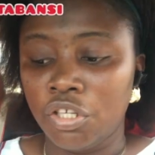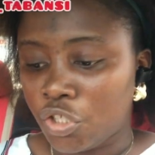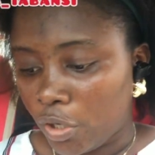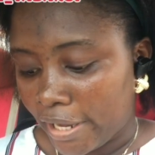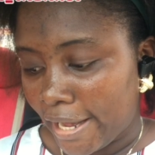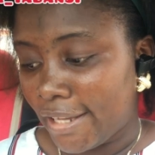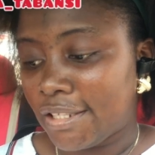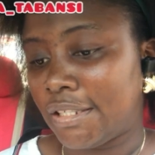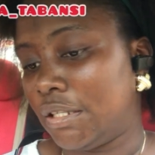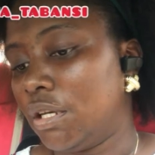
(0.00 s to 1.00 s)
So guys,
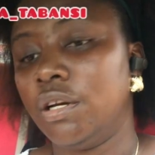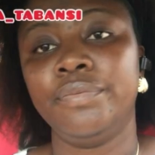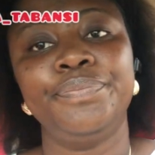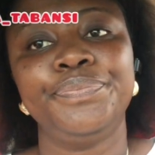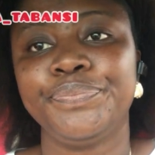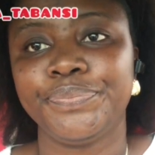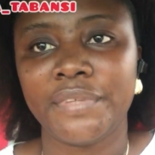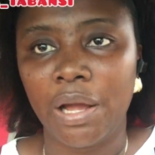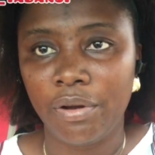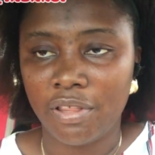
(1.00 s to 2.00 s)

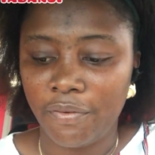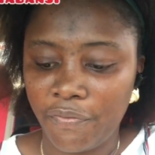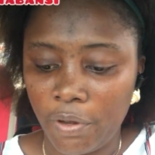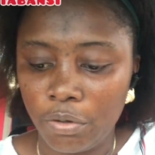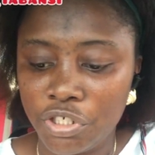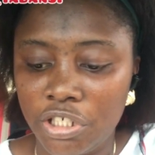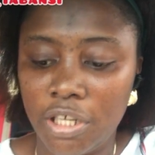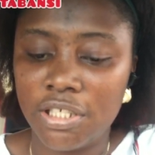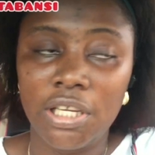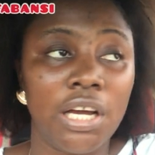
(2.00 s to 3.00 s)
that was a fail. She
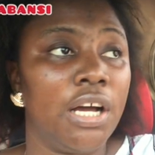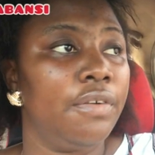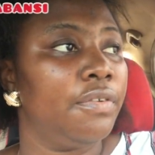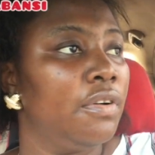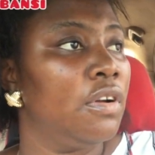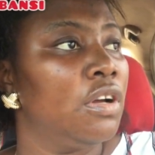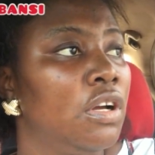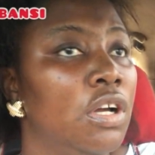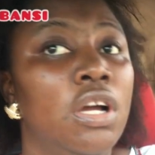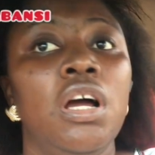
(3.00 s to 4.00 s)
doesn't have,
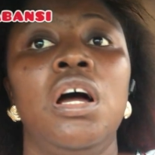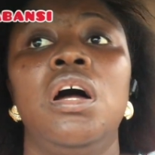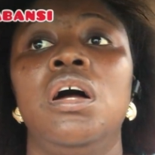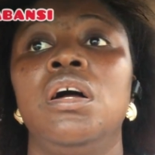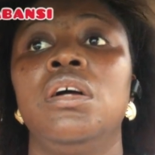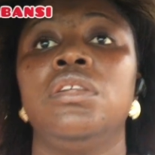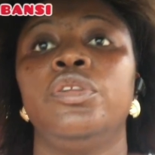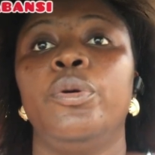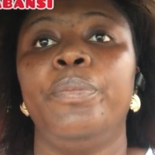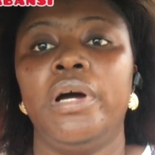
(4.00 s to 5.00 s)

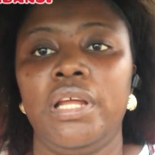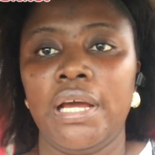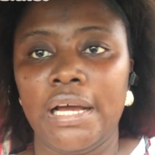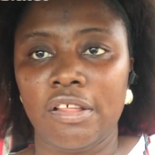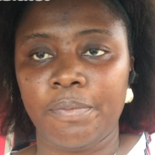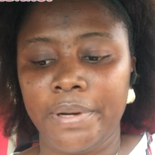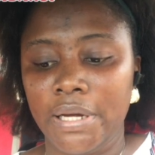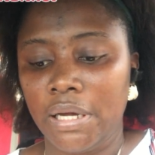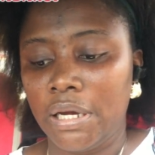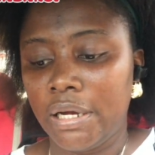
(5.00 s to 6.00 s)
nobody has
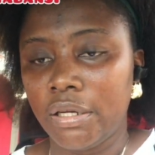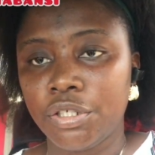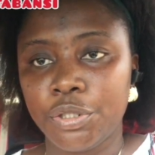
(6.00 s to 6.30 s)
banga.